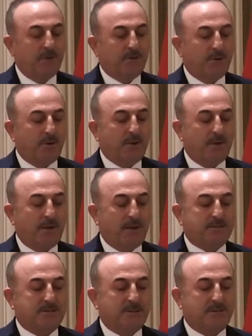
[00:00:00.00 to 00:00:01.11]
Turkey-led
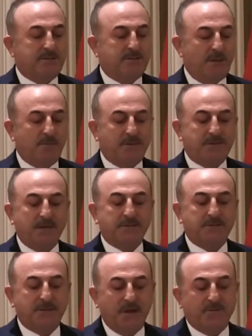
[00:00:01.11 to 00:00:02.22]

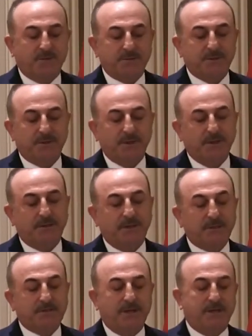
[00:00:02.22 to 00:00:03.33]
stabilization efforts in
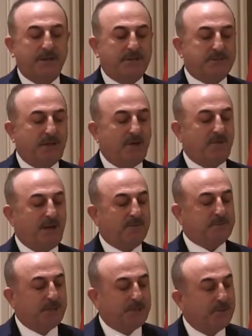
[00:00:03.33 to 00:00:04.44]
these areas have helped
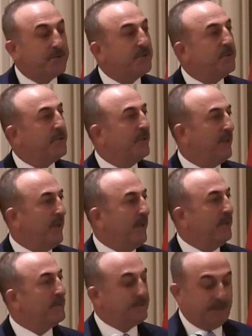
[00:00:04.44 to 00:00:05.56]
security
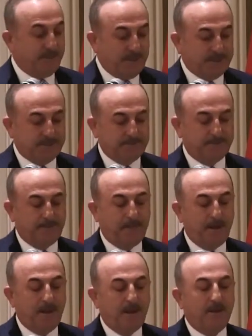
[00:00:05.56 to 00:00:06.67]
and stability.
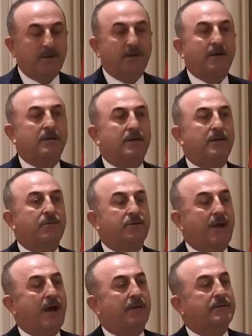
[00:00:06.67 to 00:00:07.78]
Nearly
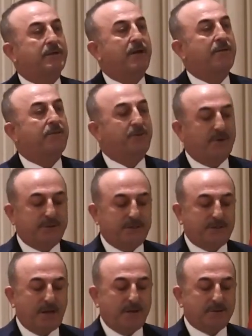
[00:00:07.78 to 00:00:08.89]

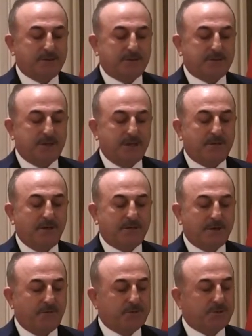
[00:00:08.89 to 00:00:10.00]
330,000 Syrian
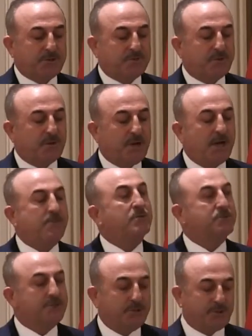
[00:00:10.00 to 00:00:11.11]
refugees were able
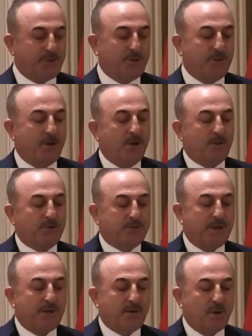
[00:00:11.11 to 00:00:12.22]
to return to
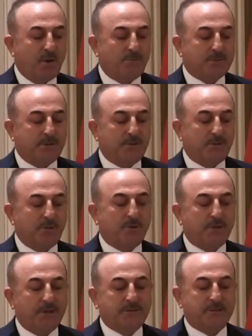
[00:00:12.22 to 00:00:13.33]
their homes in two
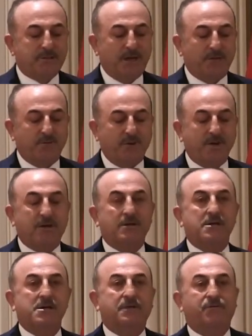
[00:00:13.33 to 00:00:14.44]
regions that we cleared